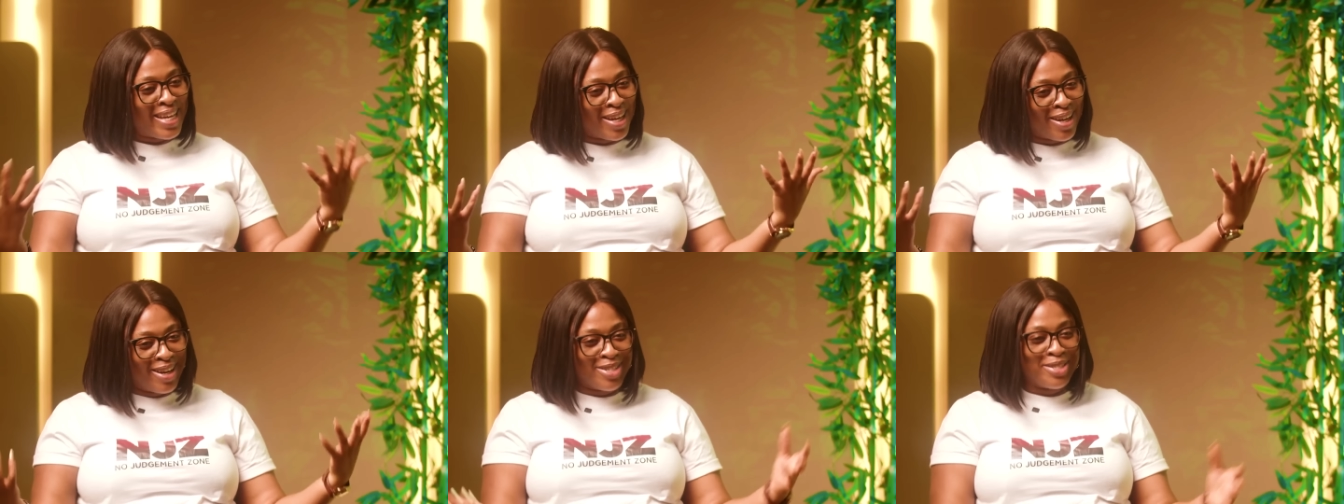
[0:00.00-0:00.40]

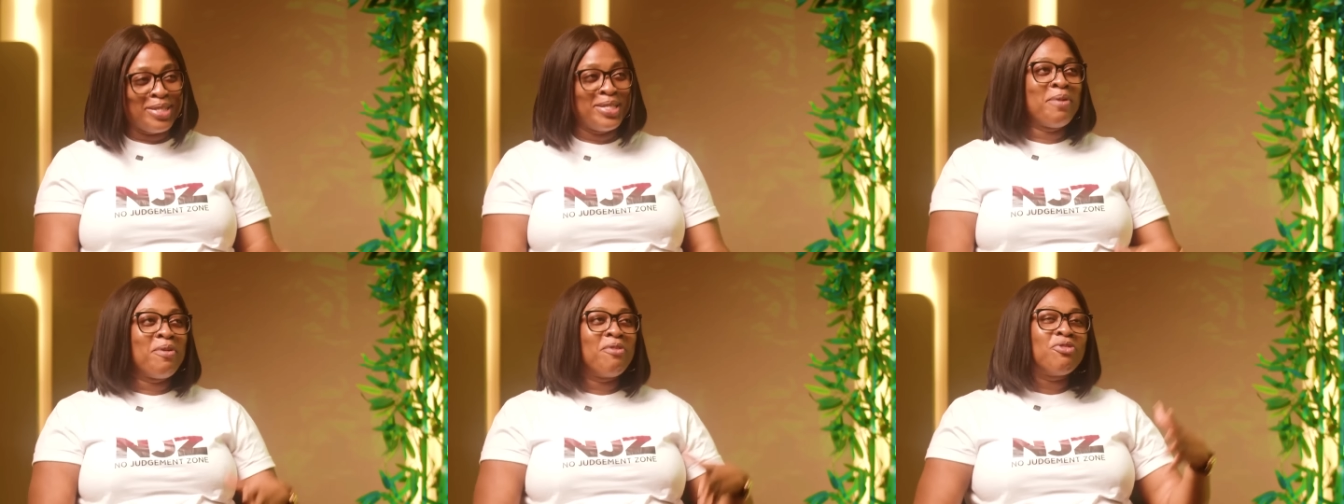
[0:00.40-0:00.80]
because the
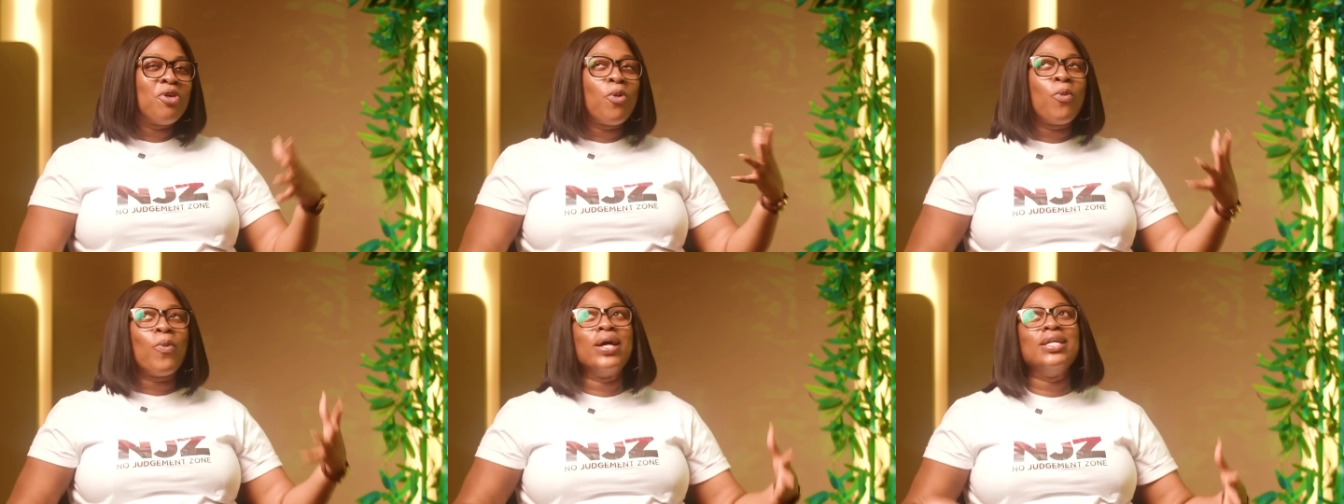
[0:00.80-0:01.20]
day
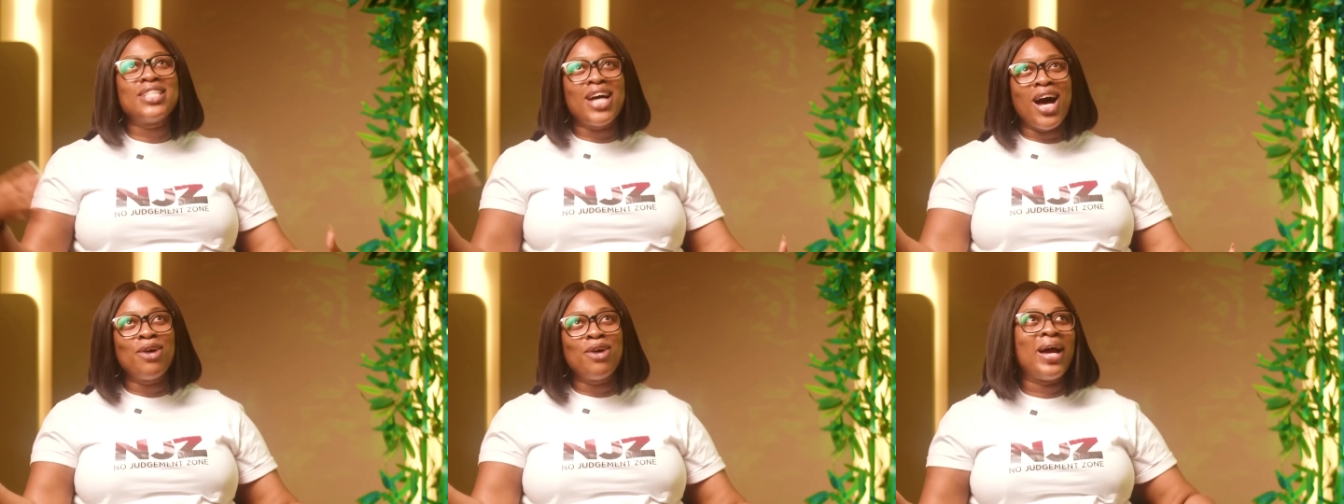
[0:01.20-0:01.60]
before we went
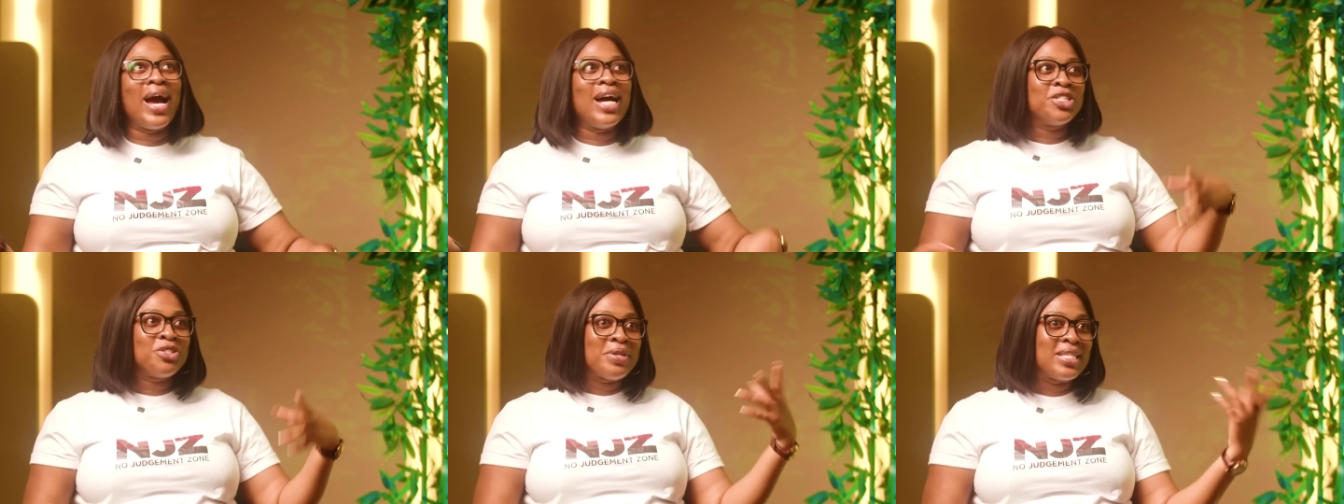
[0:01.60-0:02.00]
out, we
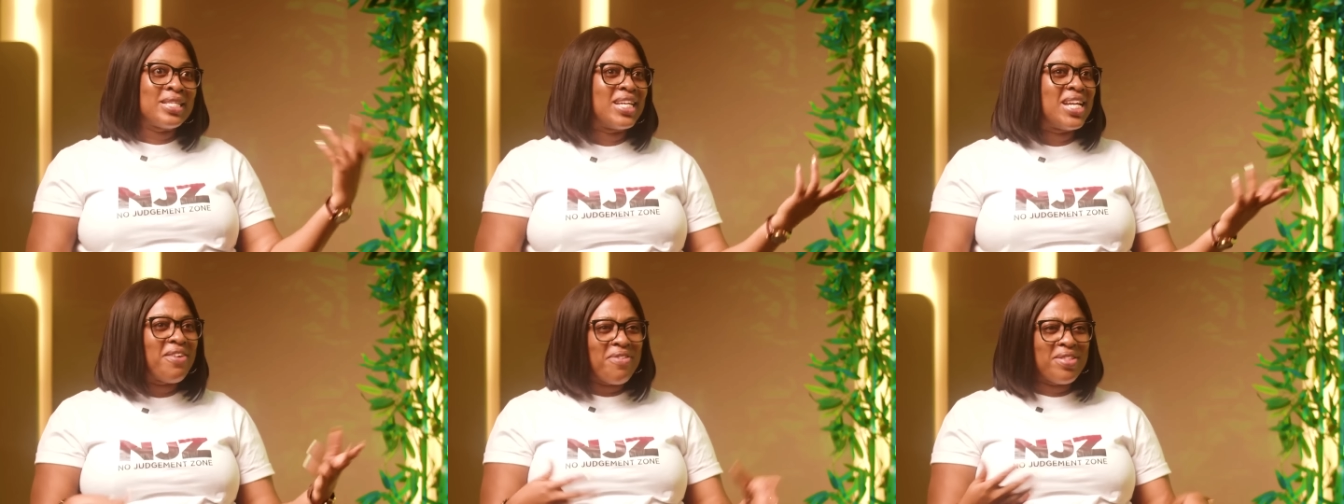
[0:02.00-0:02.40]
had drinks
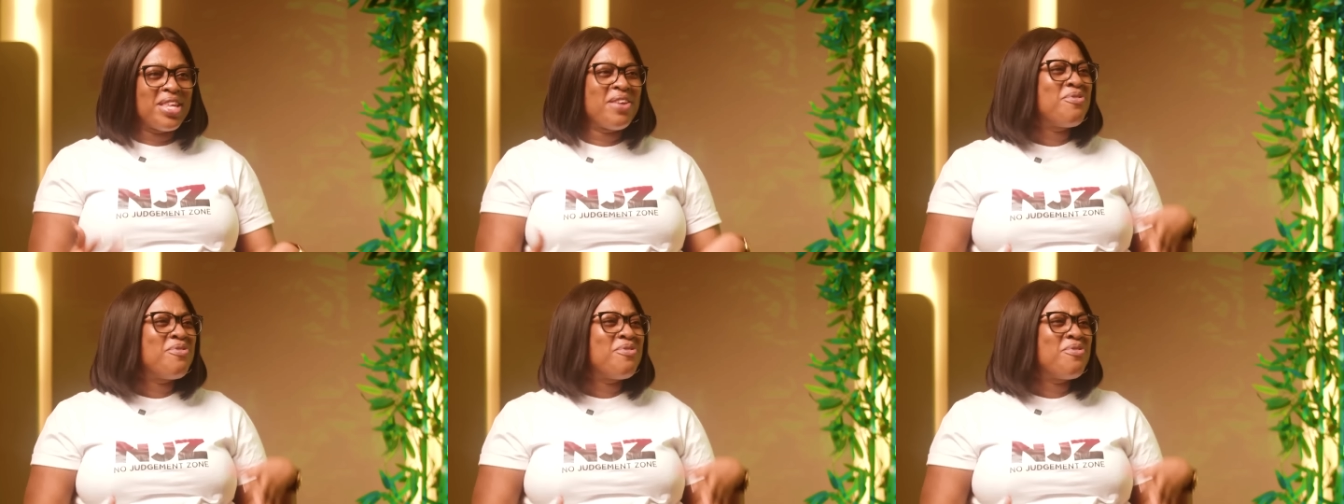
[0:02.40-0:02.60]
and everything,